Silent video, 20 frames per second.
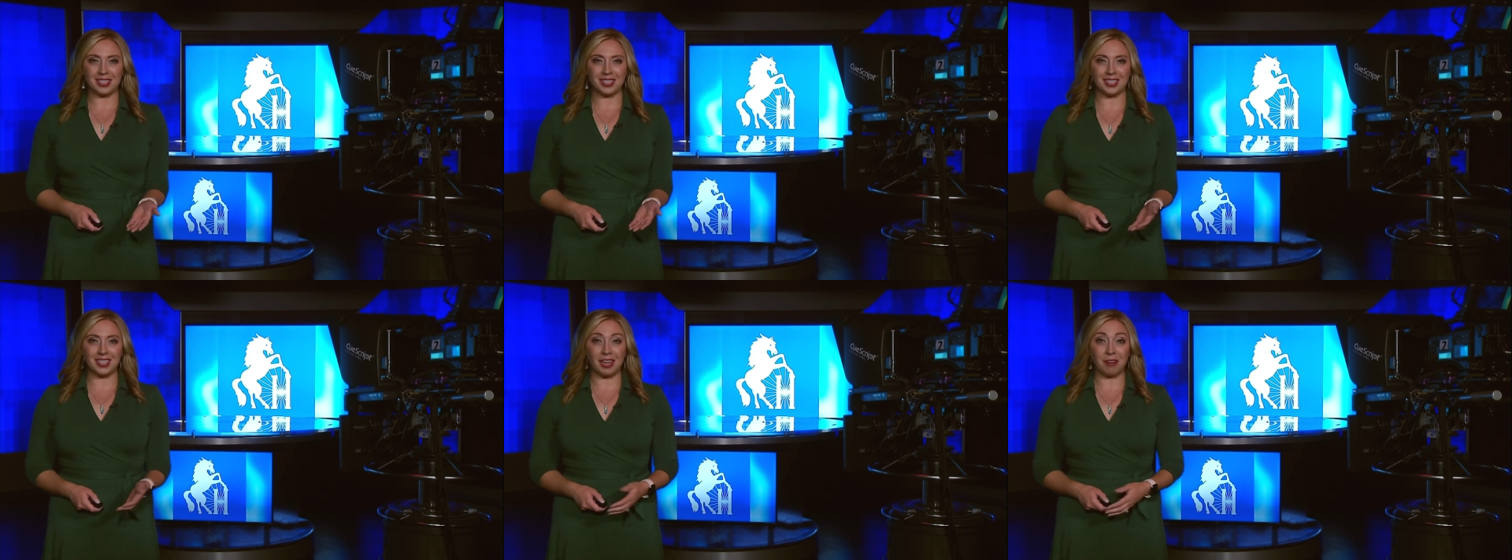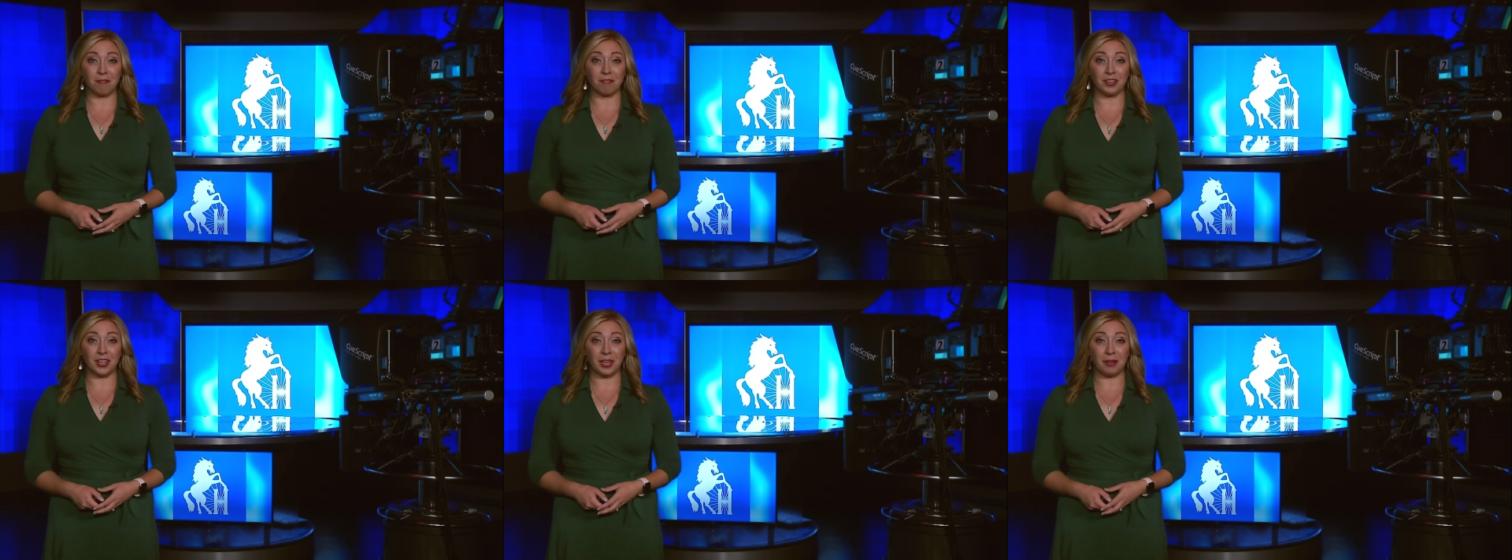
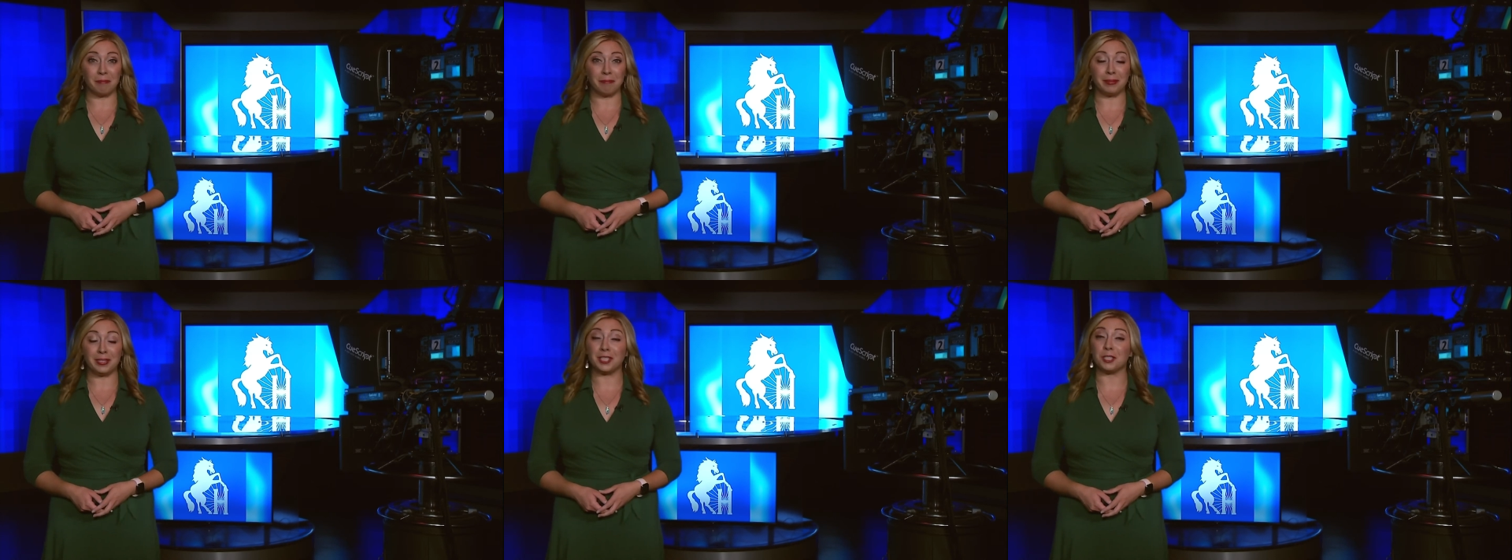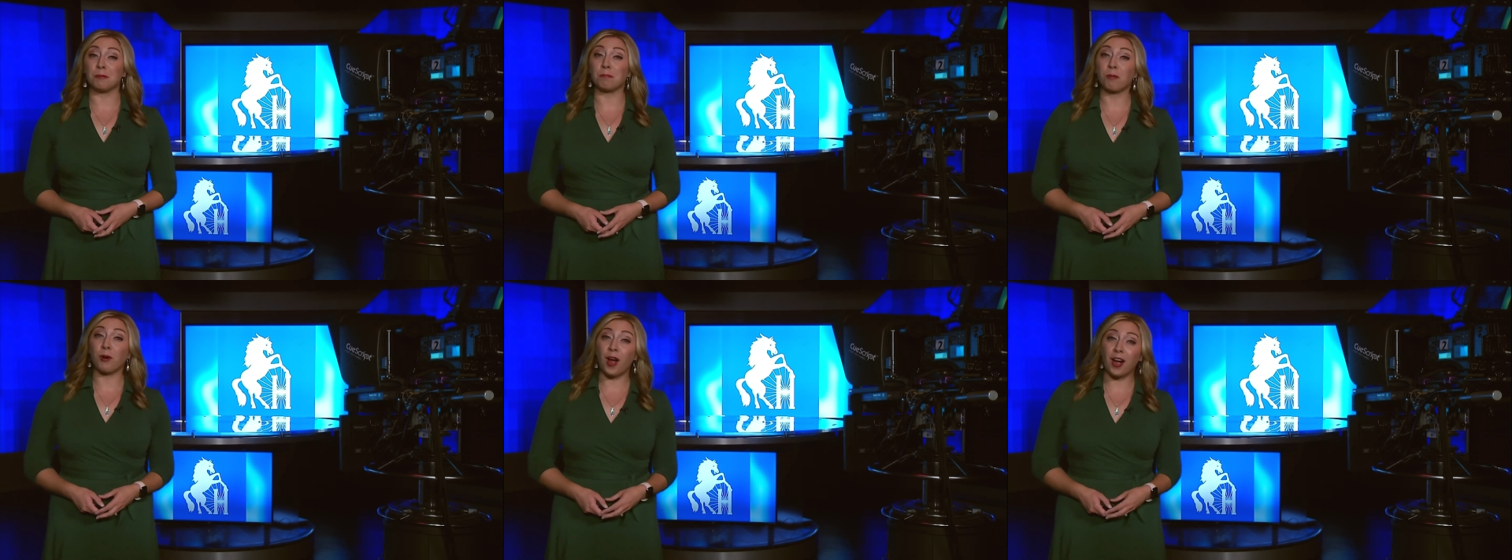Safely,
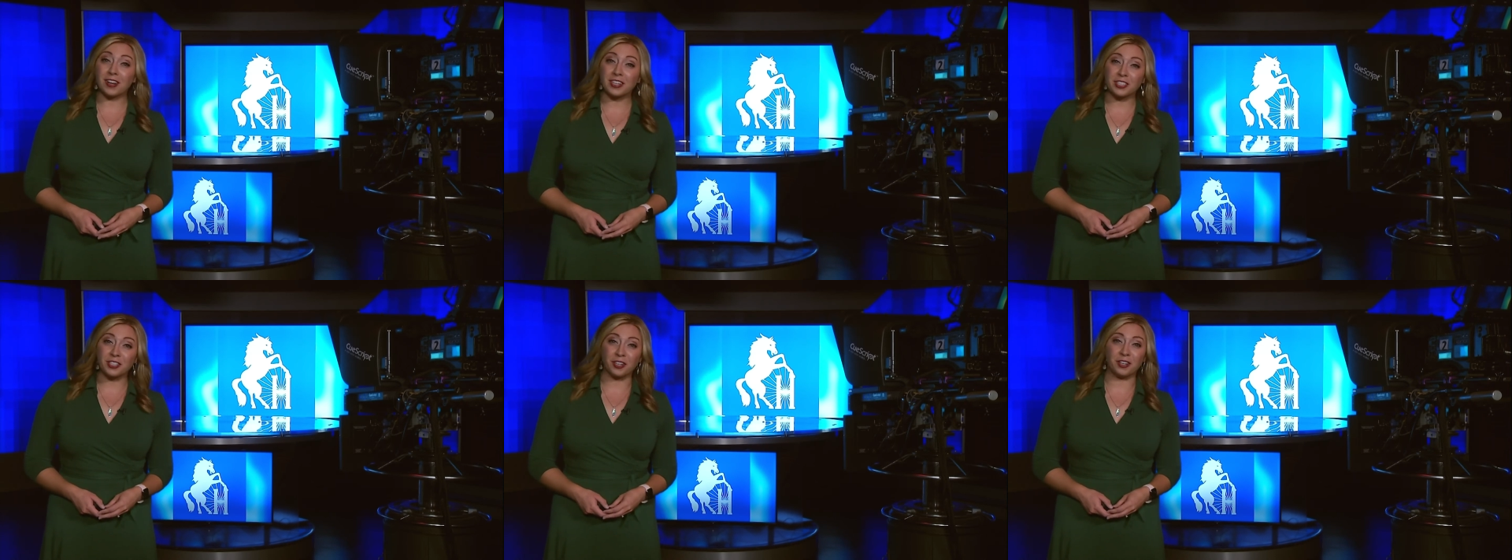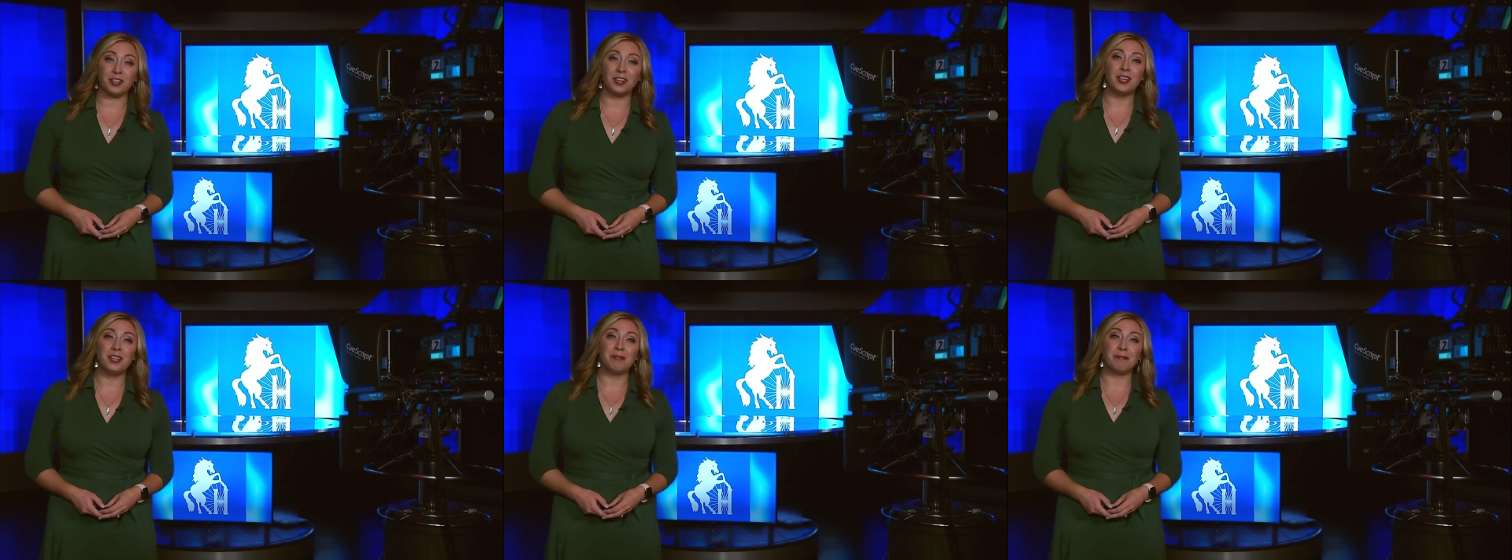Mrs.
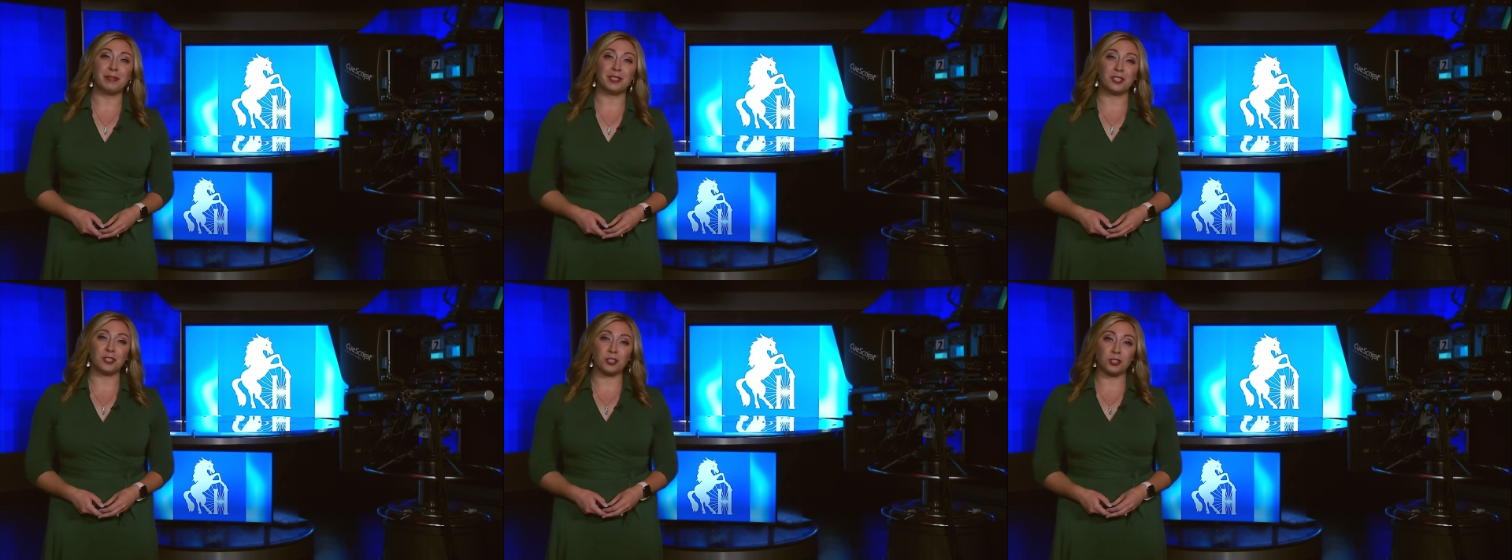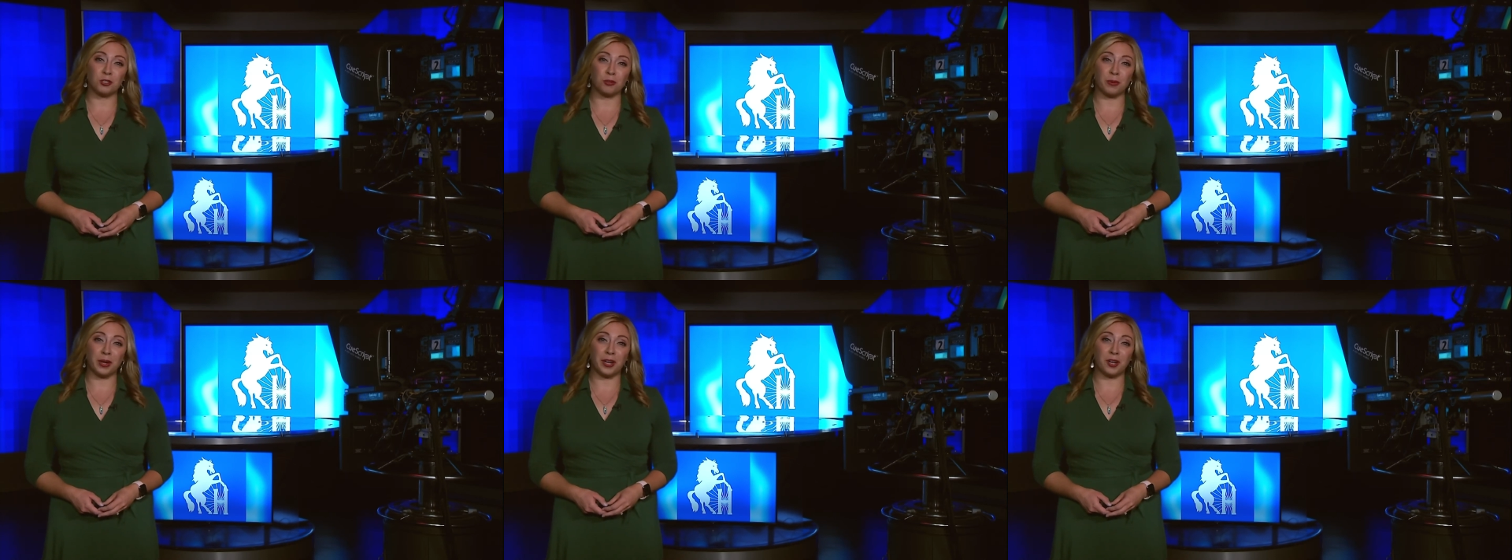Proctor, Mrs.
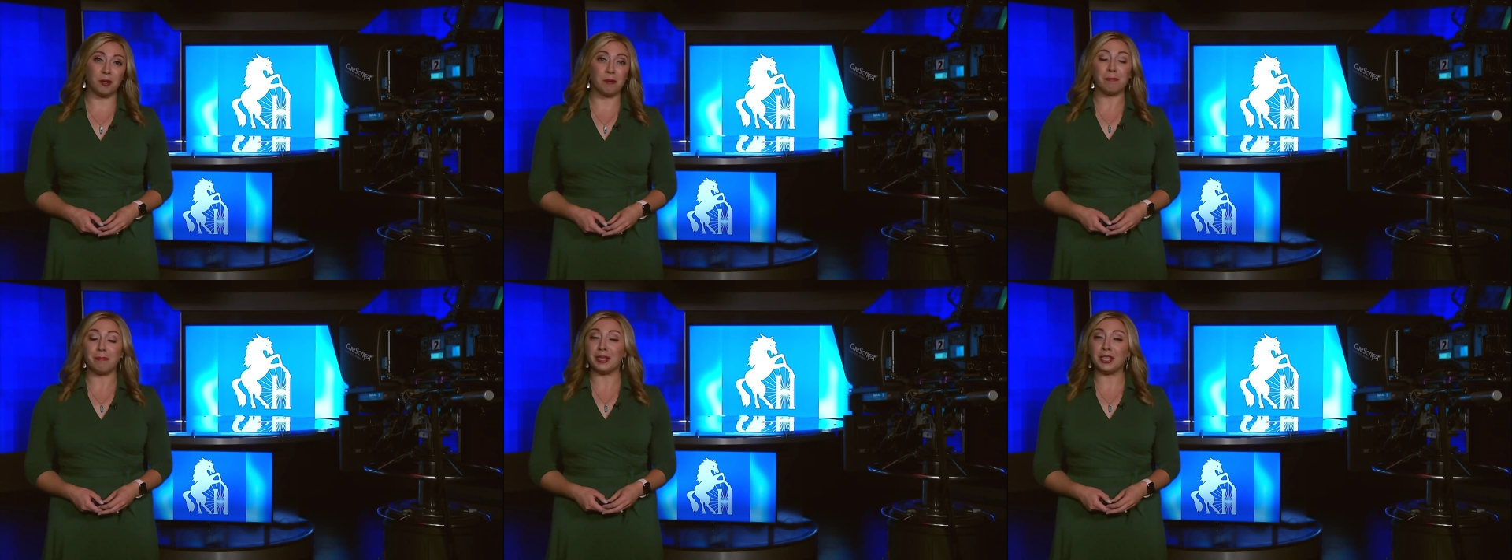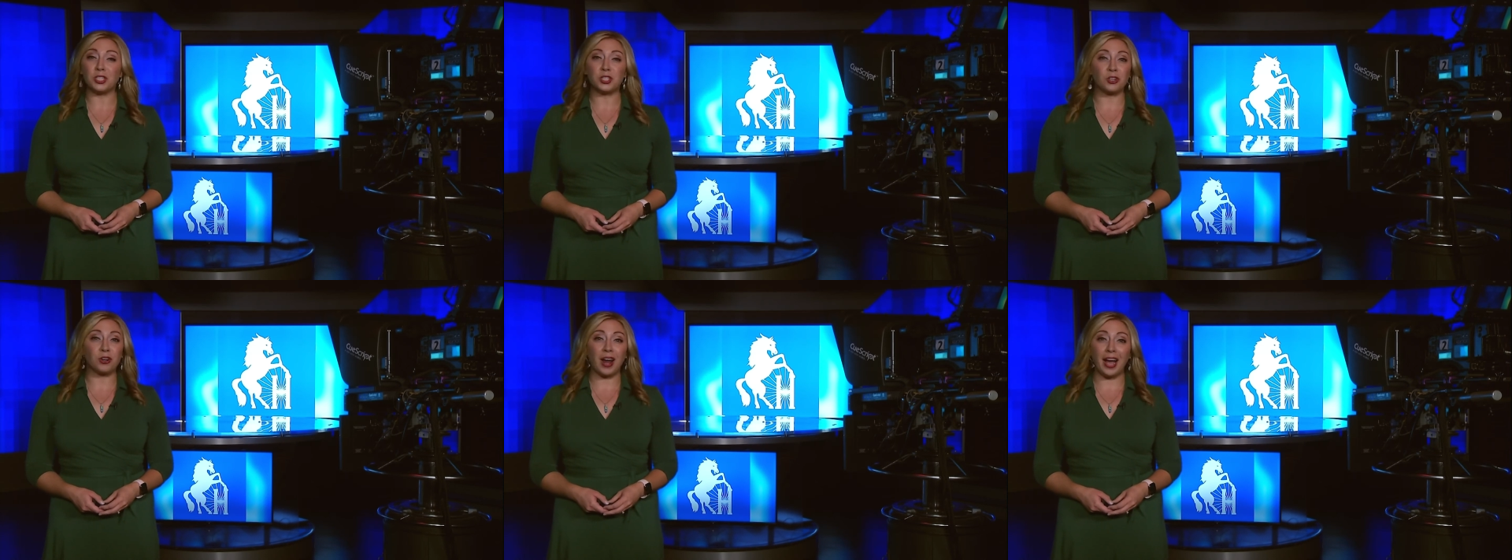Sawyer, Mr.